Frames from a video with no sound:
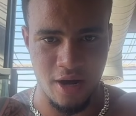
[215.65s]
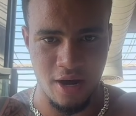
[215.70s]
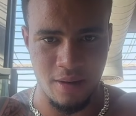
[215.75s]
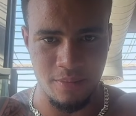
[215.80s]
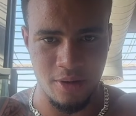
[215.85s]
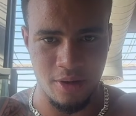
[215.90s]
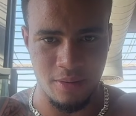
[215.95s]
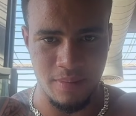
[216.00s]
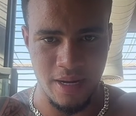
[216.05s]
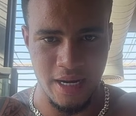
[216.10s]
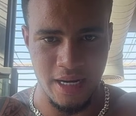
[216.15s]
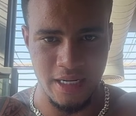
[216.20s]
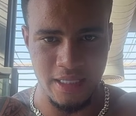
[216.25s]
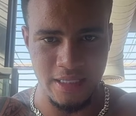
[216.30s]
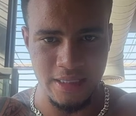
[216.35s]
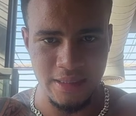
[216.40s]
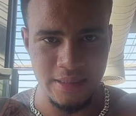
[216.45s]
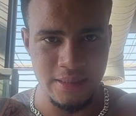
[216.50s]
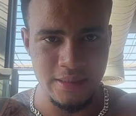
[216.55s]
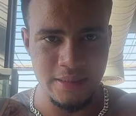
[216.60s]
No, I'm not,
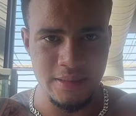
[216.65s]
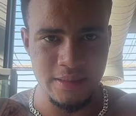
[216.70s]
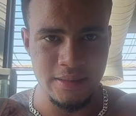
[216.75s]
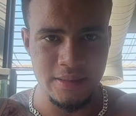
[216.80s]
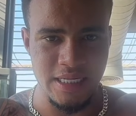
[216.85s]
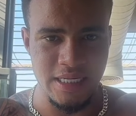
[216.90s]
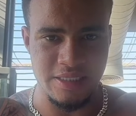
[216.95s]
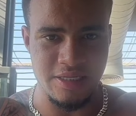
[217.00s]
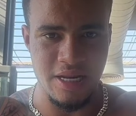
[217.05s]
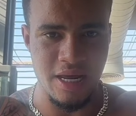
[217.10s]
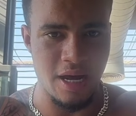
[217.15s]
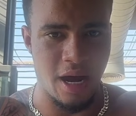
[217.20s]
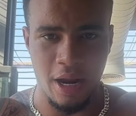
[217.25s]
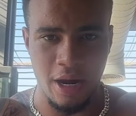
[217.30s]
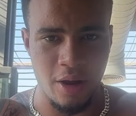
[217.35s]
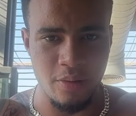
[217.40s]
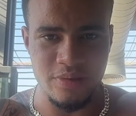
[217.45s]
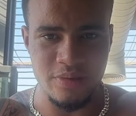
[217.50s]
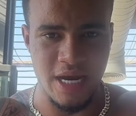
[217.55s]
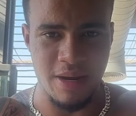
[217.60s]
mate. It's,
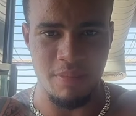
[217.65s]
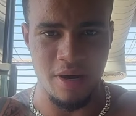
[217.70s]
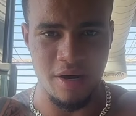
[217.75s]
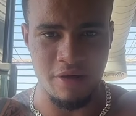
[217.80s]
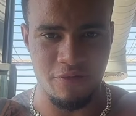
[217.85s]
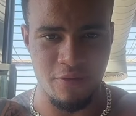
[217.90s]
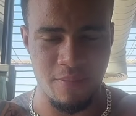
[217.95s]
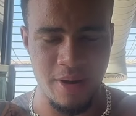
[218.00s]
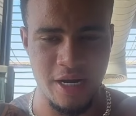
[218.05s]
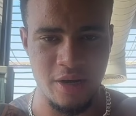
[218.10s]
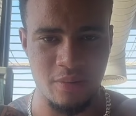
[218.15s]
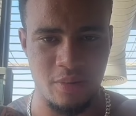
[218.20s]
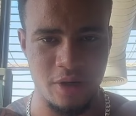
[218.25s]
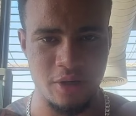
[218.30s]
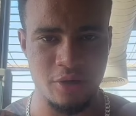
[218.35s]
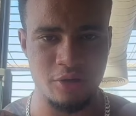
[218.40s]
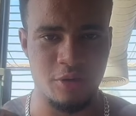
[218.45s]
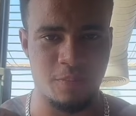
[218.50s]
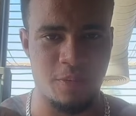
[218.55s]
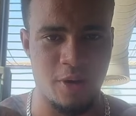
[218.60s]
I don't take money from
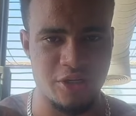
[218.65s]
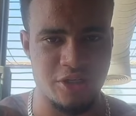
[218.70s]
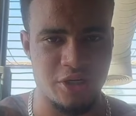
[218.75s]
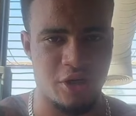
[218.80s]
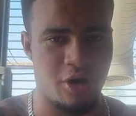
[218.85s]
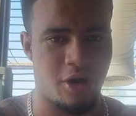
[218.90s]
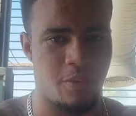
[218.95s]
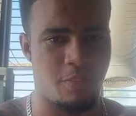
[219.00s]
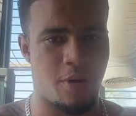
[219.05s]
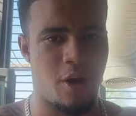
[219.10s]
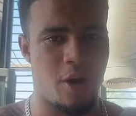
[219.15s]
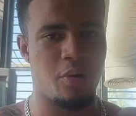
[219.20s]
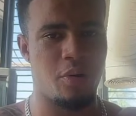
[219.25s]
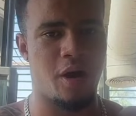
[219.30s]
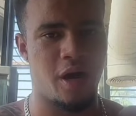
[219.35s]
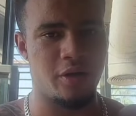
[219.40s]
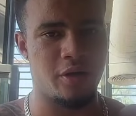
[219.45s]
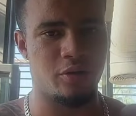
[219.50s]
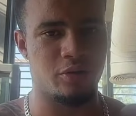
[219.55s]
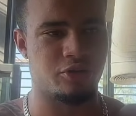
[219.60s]
anyone. You deposit on a
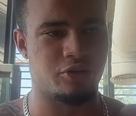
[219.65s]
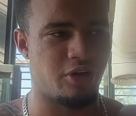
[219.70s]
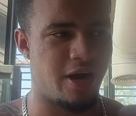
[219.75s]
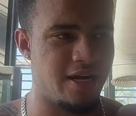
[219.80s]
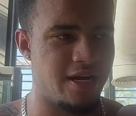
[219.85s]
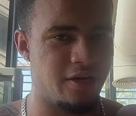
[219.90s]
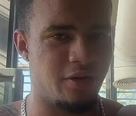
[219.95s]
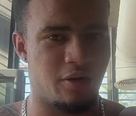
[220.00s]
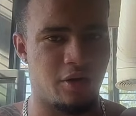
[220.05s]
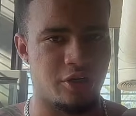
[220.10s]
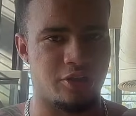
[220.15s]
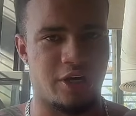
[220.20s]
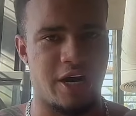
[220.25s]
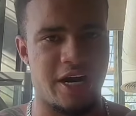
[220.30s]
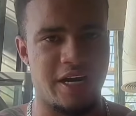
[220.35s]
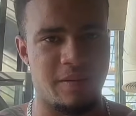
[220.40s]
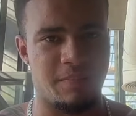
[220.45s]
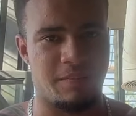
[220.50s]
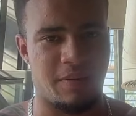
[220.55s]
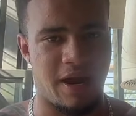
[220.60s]
broker. You're trading on a
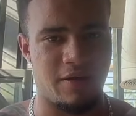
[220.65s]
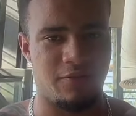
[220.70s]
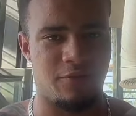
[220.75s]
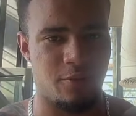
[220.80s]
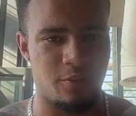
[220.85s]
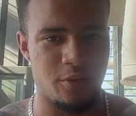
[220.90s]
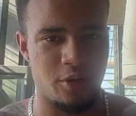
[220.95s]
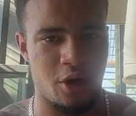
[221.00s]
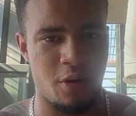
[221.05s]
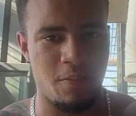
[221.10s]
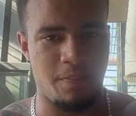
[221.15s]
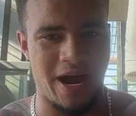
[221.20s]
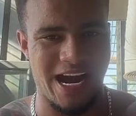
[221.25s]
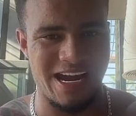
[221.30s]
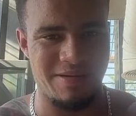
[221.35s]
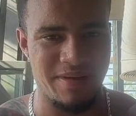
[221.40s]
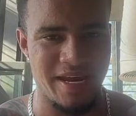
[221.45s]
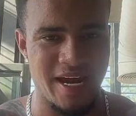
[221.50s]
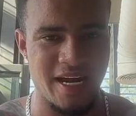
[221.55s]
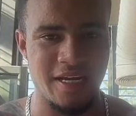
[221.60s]
trading platform. You don't
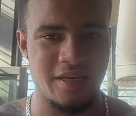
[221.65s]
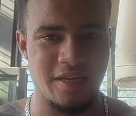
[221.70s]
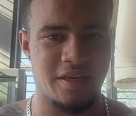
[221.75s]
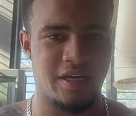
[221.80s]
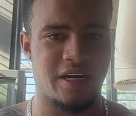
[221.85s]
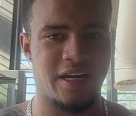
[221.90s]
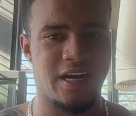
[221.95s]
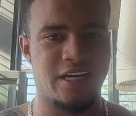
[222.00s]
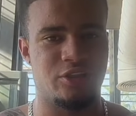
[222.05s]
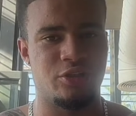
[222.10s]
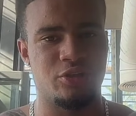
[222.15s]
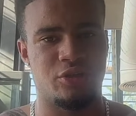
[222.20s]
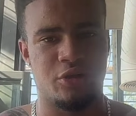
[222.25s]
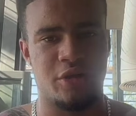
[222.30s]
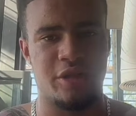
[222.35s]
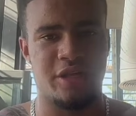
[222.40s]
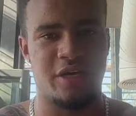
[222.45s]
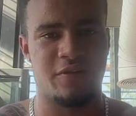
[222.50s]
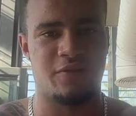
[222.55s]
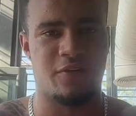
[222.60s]
pay me anything unless you
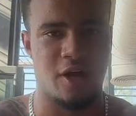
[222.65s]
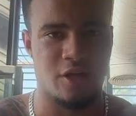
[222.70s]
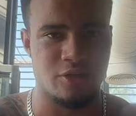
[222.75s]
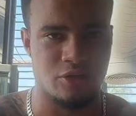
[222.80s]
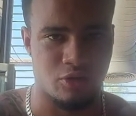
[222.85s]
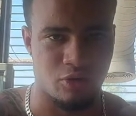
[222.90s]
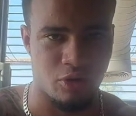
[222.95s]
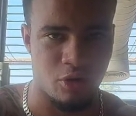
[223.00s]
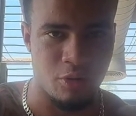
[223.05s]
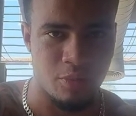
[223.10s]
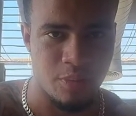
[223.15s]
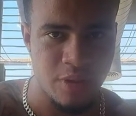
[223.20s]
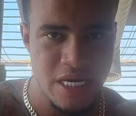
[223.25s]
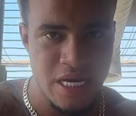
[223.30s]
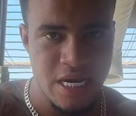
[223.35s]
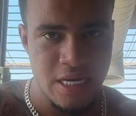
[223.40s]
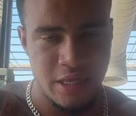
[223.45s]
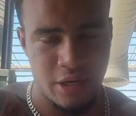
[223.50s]
join the advanced group.